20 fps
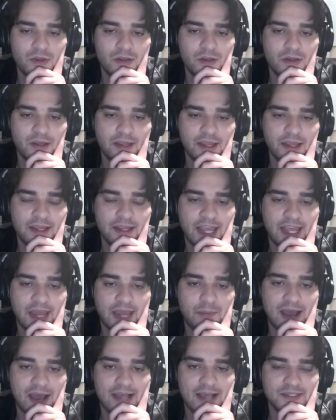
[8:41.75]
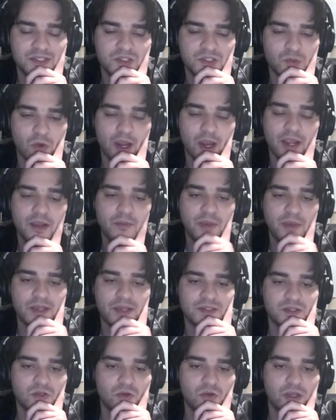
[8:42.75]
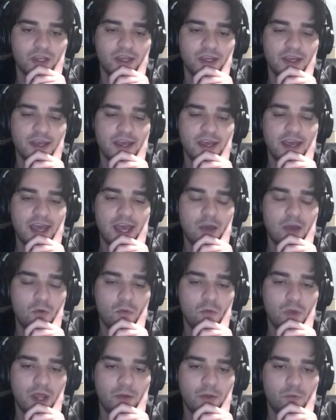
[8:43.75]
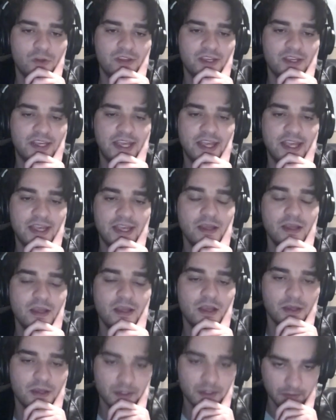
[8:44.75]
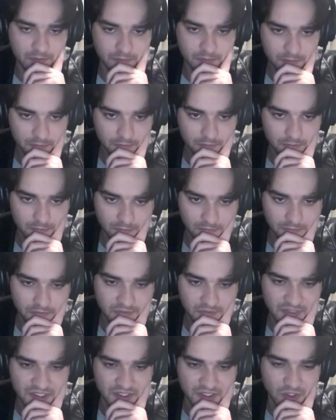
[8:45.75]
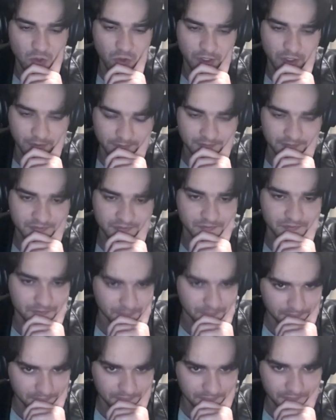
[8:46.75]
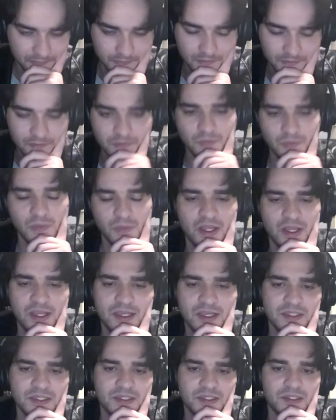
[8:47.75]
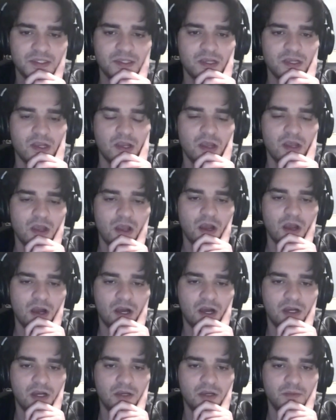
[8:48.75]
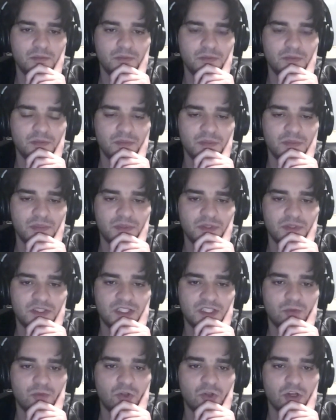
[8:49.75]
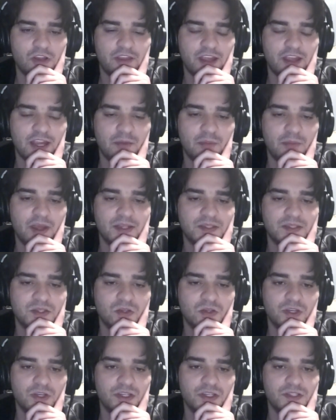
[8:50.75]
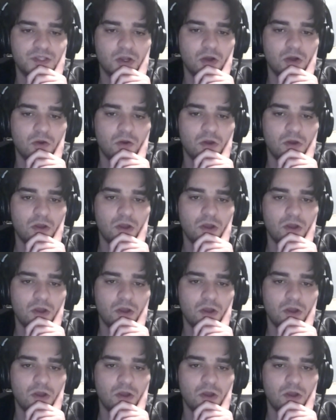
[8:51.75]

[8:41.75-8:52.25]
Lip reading: It can't pass this rank, basically. And what the king is doing is similar thing, basically. So